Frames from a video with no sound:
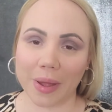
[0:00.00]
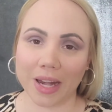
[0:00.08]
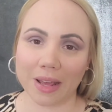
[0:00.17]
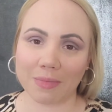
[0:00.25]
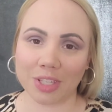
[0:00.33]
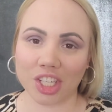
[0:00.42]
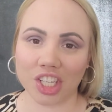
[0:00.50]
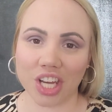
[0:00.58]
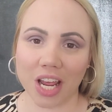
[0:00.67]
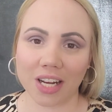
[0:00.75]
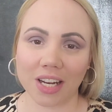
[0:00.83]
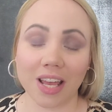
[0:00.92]
My name is
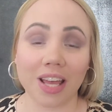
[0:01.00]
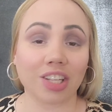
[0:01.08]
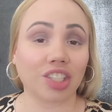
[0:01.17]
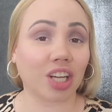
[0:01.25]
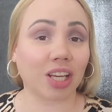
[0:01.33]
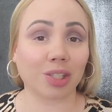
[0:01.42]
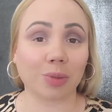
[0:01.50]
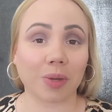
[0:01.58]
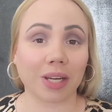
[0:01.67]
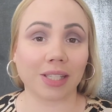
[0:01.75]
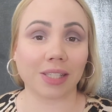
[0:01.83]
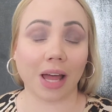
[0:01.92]
Jenz
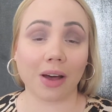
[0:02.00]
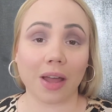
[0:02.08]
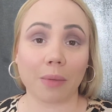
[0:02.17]
BeautyStyle,